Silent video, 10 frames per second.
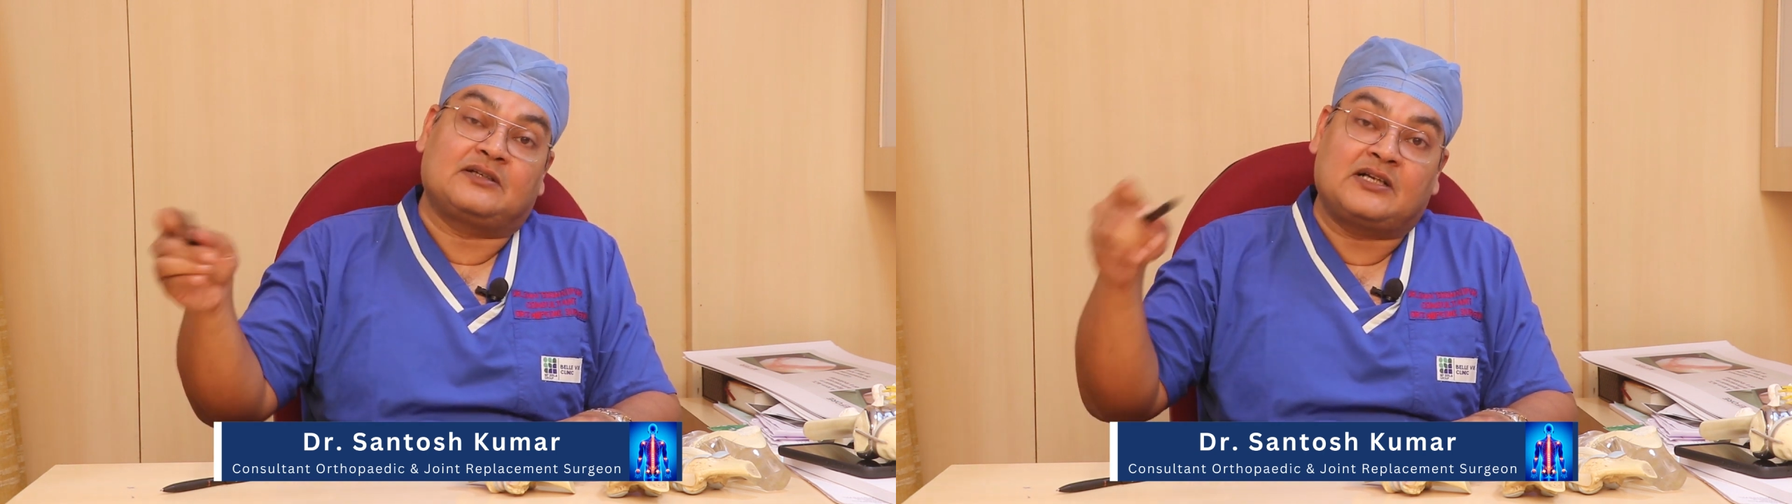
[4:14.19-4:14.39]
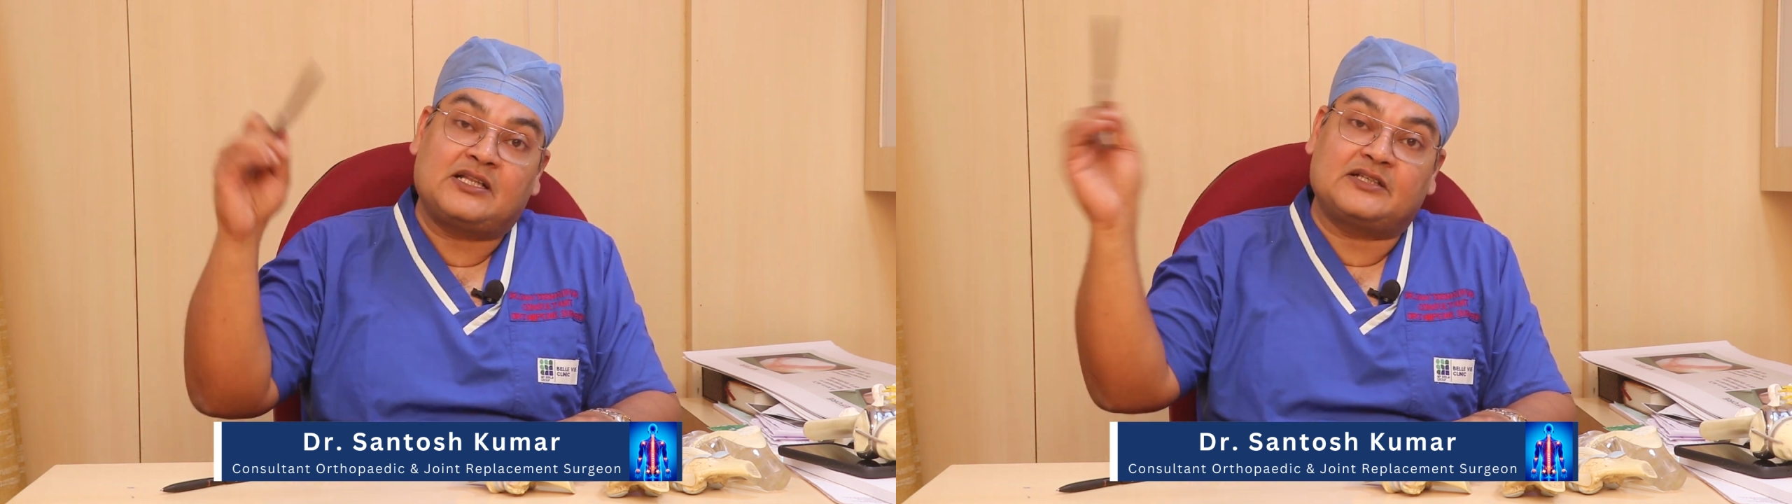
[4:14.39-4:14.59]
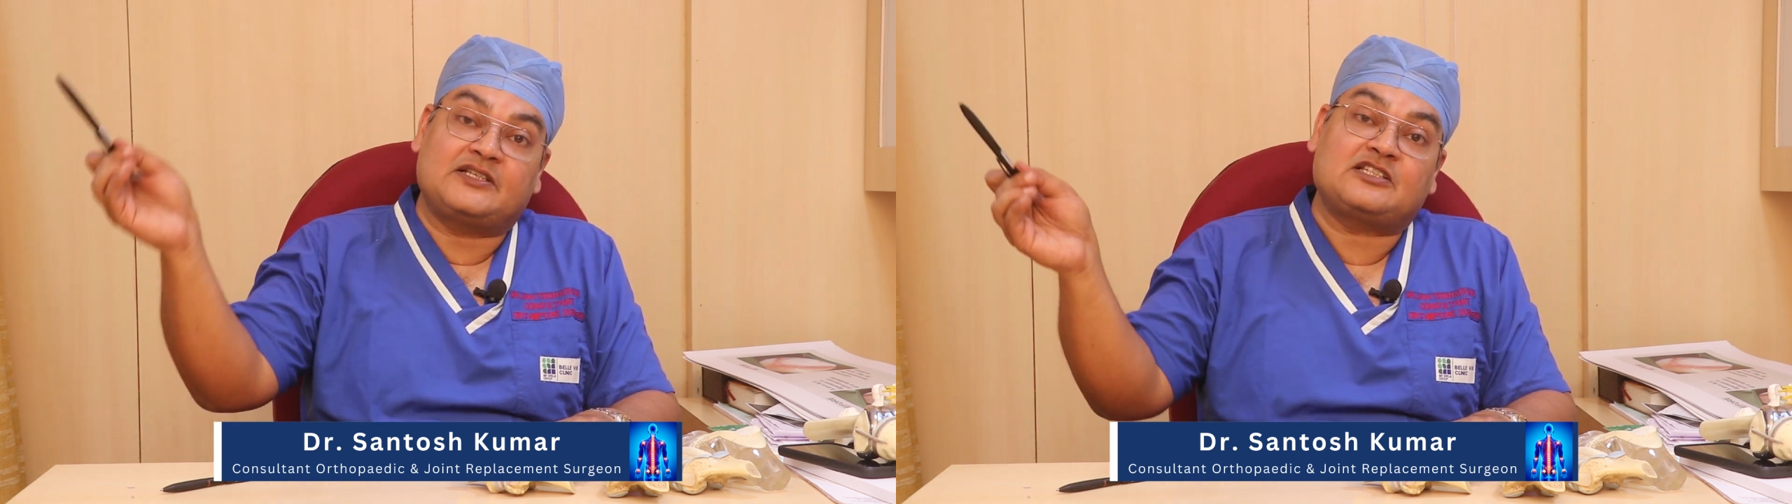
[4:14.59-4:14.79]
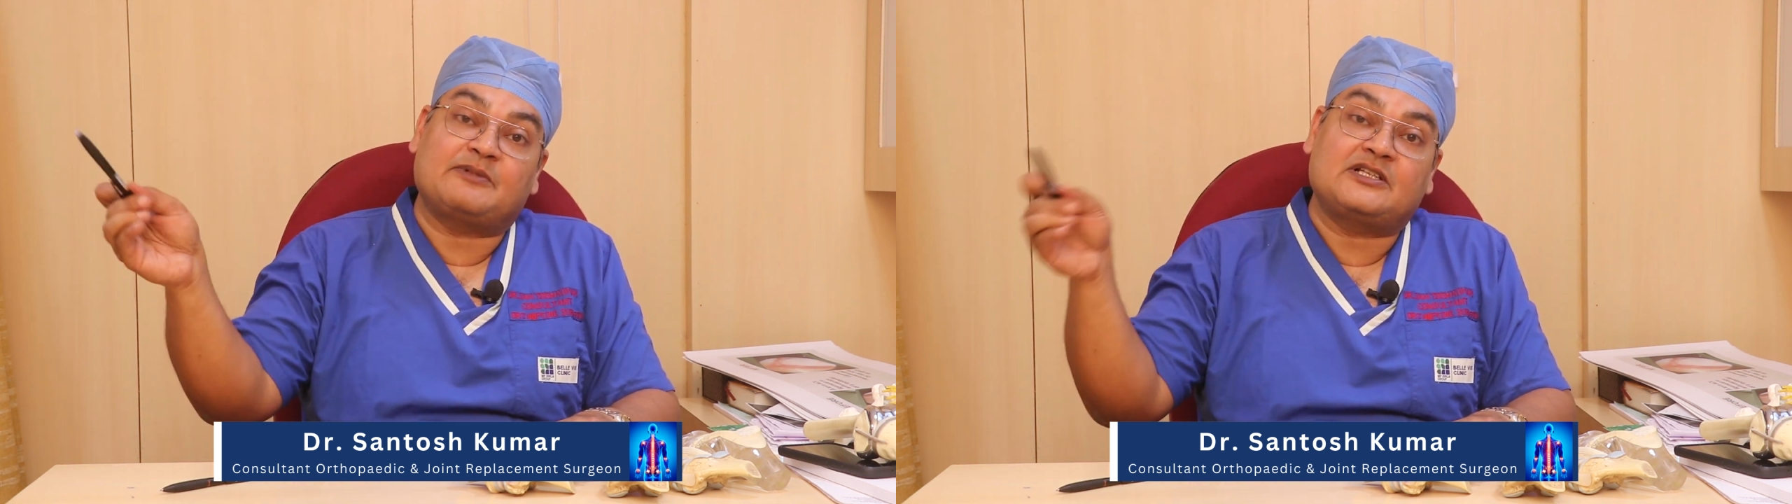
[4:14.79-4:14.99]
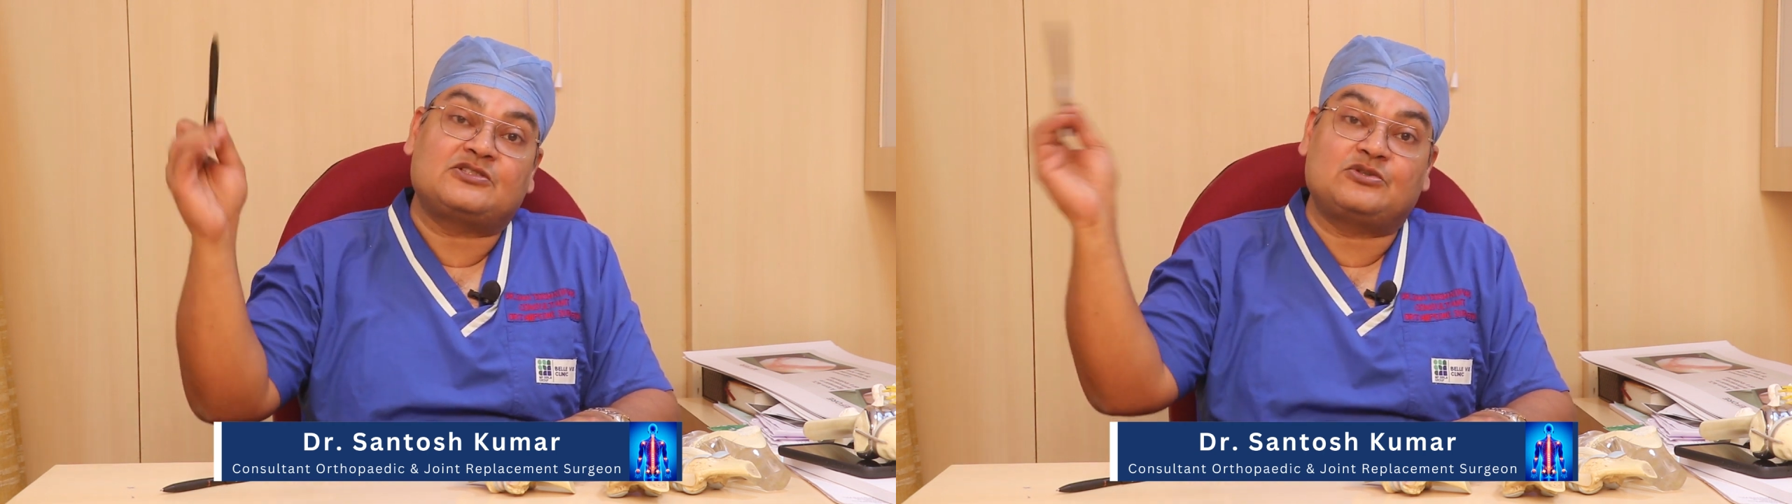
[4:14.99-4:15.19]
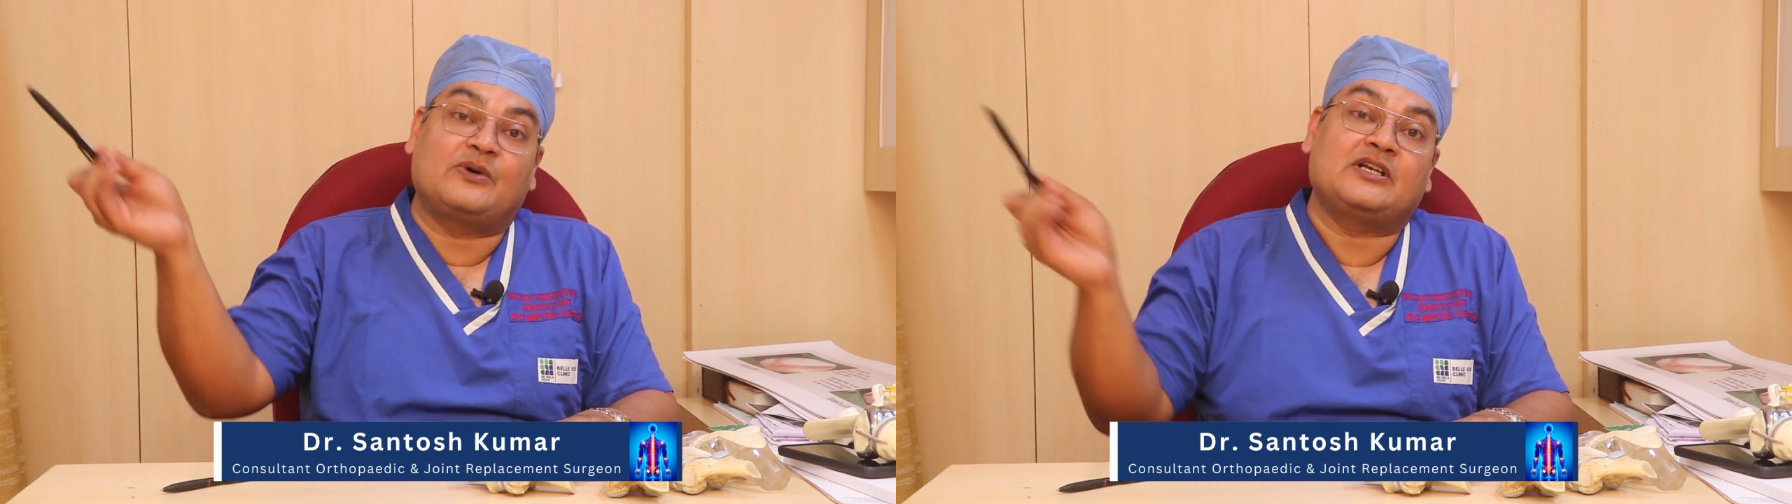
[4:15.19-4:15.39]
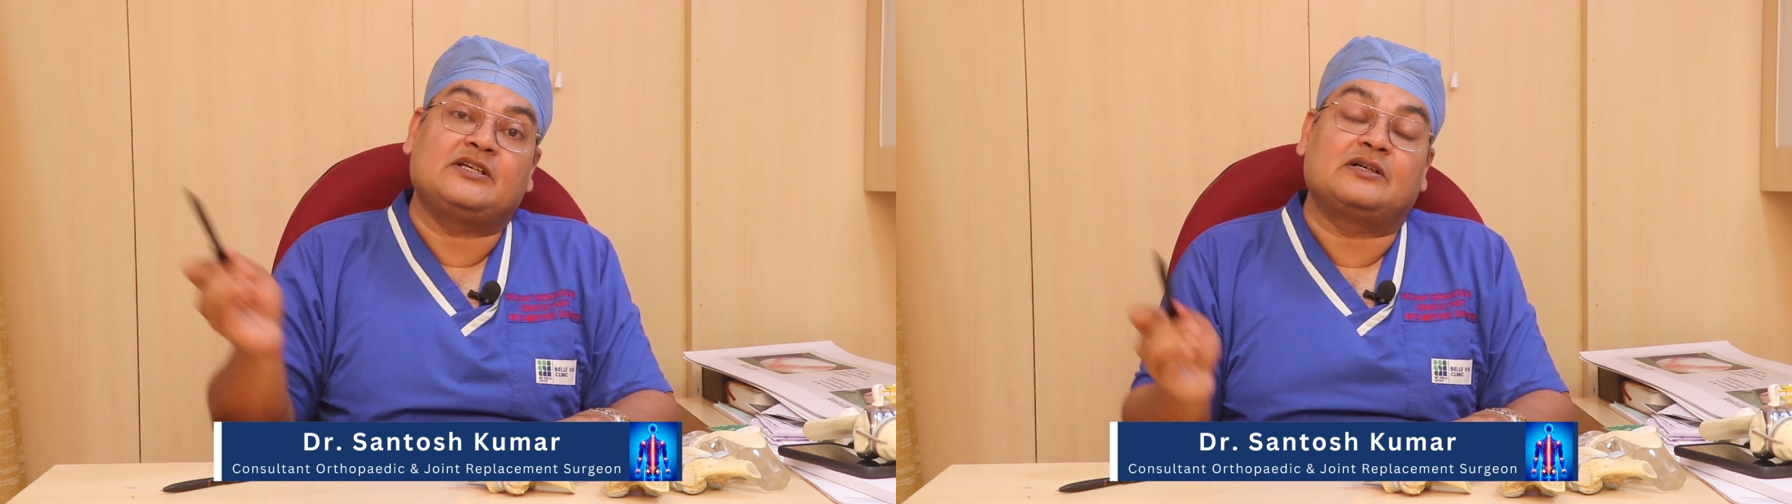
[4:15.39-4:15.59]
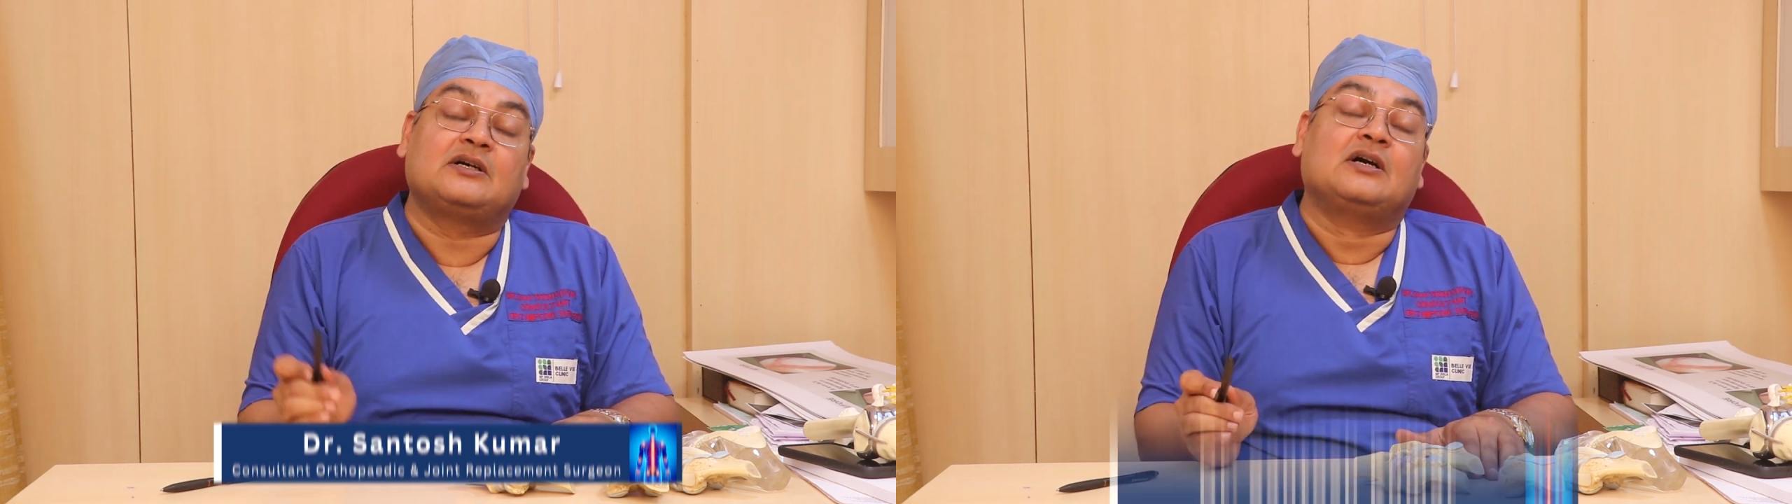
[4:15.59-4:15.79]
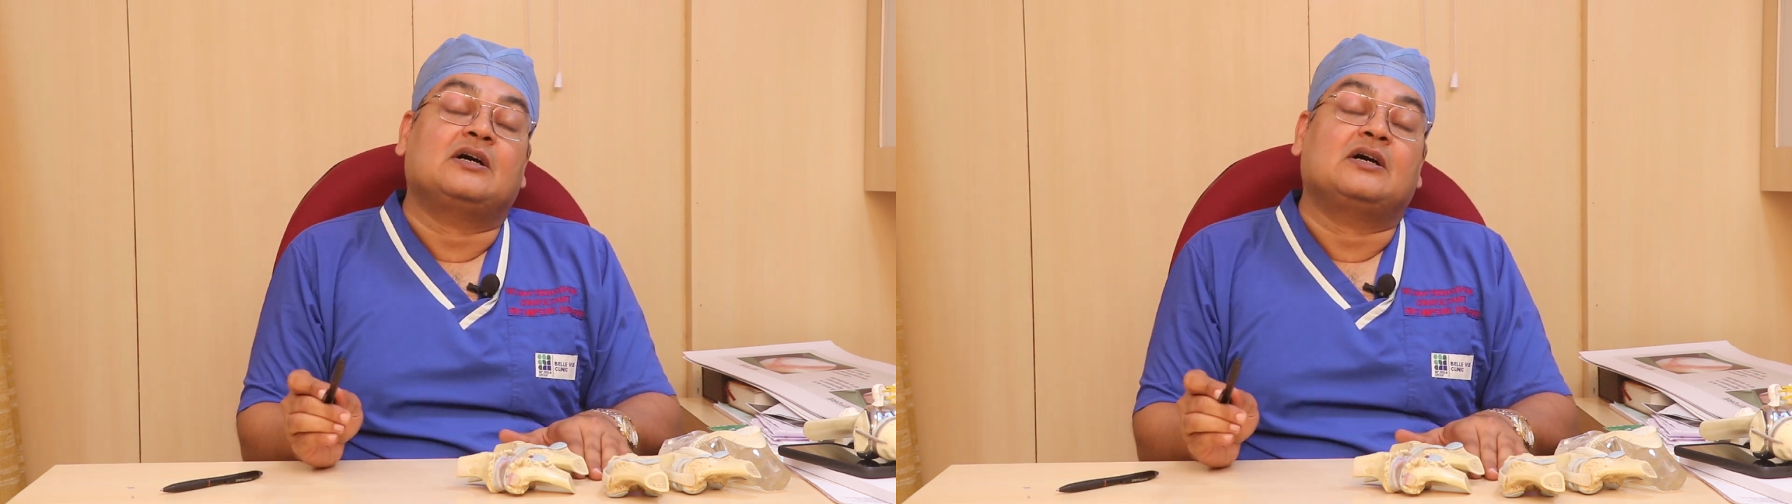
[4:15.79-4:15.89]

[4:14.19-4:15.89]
another 6 months to 1 year.